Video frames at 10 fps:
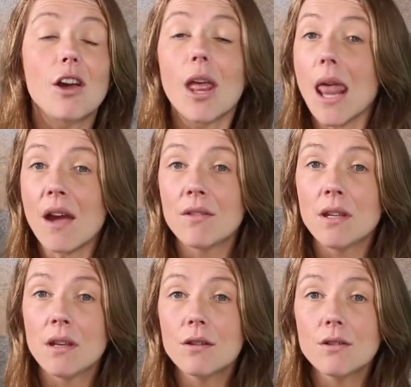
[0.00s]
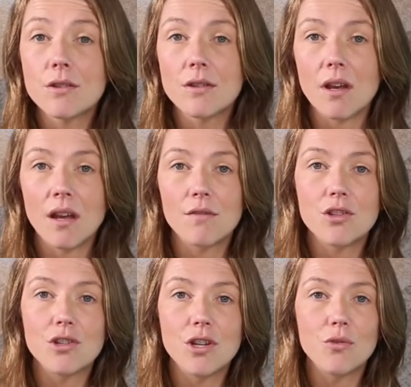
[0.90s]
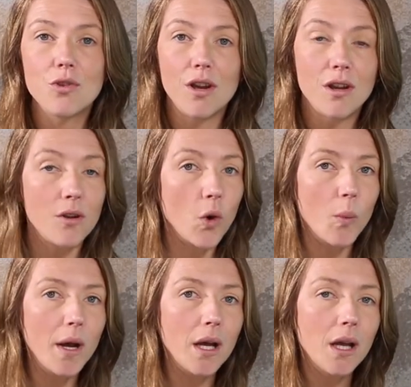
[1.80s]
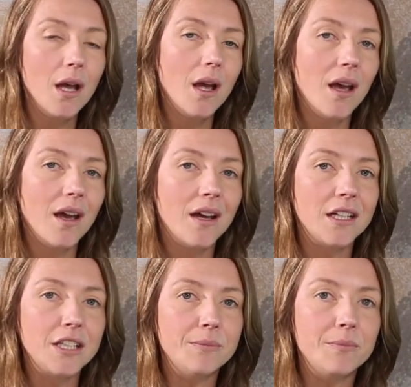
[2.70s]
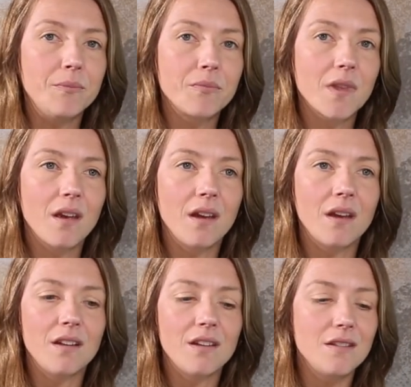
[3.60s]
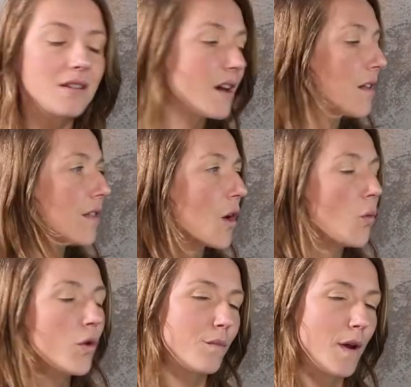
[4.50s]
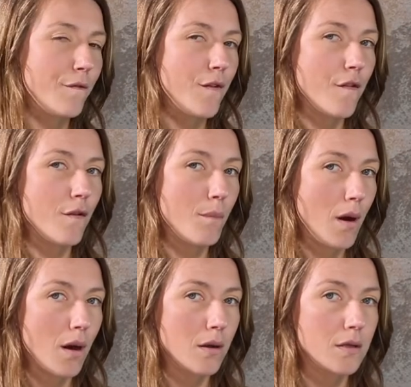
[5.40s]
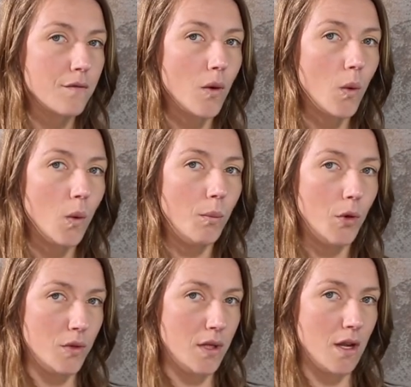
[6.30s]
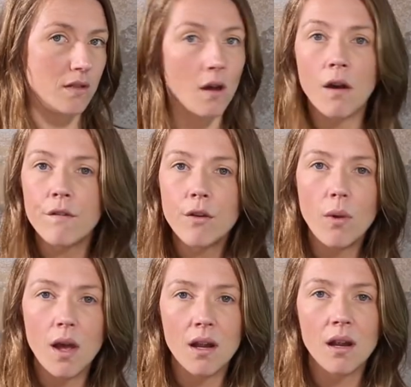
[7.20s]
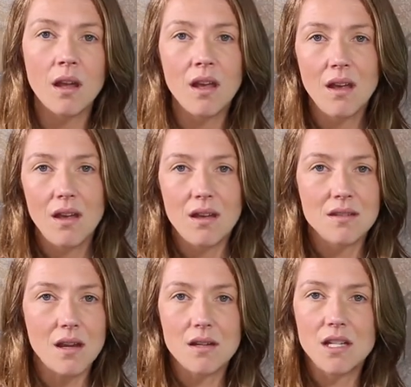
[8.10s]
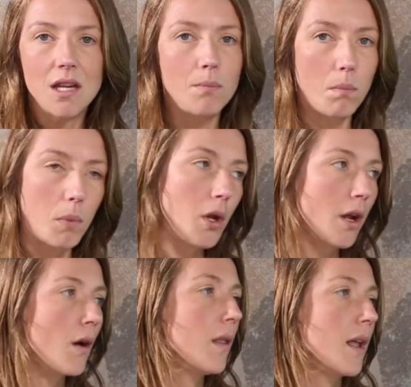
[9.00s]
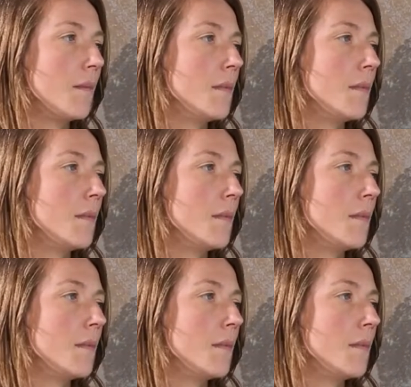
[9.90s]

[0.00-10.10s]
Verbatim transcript: now 11 years. I have a studio down in Omagh. Um, and I think one of my favorite parts of the whole process of the wedding is actually putting all the